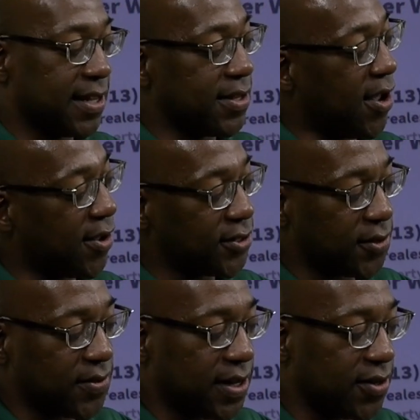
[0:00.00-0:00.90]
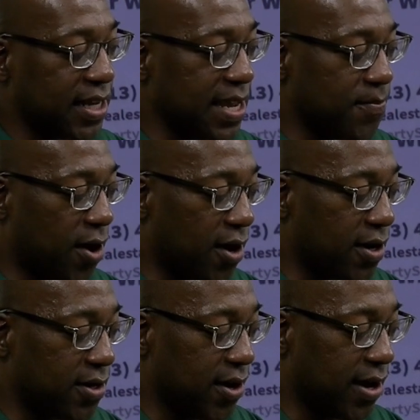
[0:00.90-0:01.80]
Also another key part,
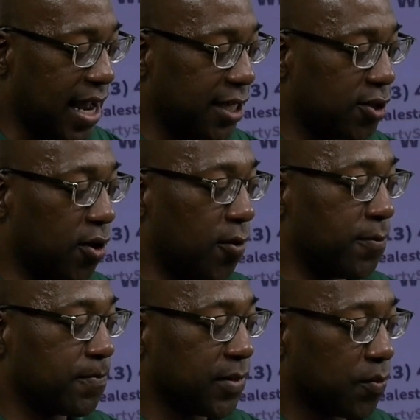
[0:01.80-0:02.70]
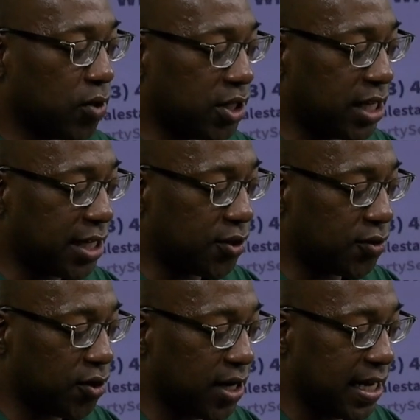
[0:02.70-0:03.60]
all right? So appreciate you
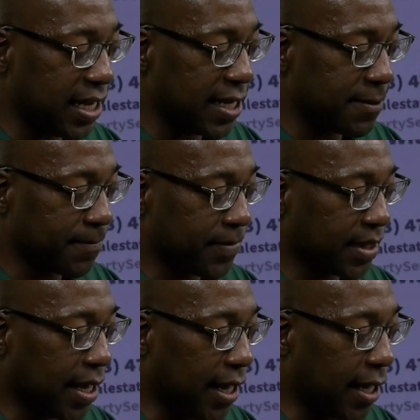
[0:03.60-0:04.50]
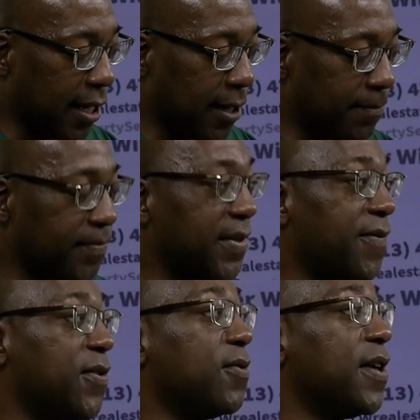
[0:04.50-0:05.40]
tuning in.
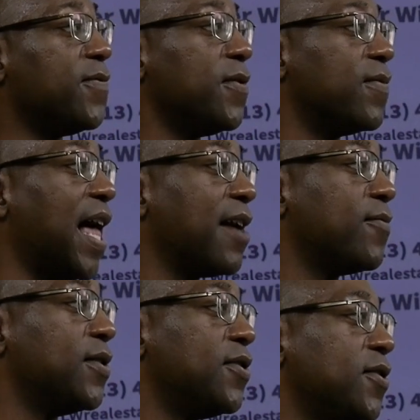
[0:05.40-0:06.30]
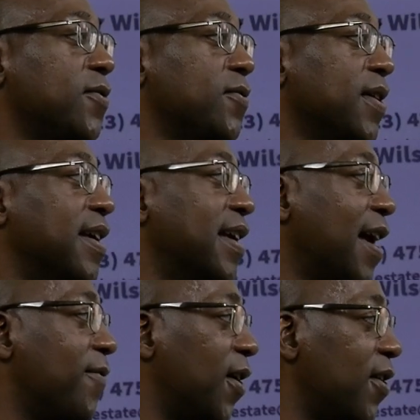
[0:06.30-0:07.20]
If you've liked what you
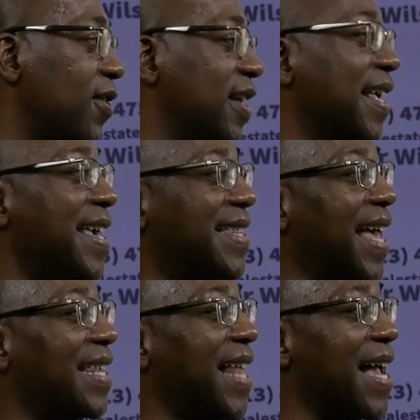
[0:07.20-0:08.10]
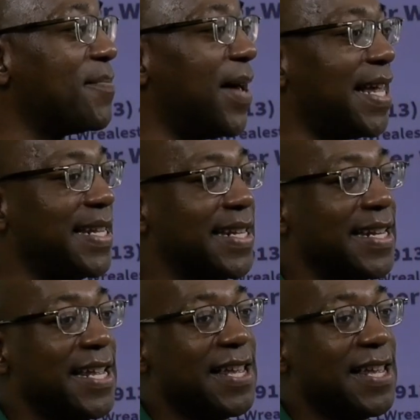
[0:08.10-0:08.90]
have heard, hit that like button.